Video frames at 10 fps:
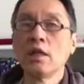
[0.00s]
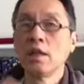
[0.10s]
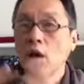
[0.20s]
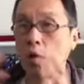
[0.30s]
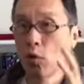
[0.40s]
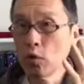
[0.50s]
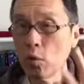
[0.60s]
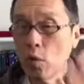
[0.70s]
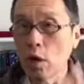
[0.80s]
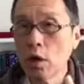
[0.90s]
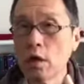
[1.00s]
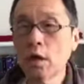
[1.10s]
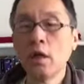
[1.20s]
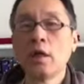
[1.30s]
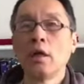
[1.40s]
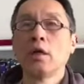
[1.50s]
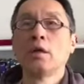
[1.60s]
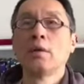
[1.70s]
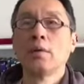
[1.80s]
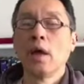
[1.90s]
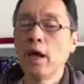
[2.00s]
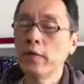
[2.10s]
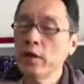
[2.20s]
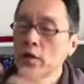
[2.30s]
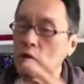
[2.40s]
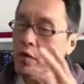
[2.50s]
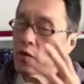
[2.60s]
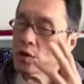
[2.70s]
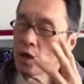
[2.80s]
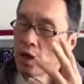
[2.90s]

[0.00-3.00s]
their own world, having those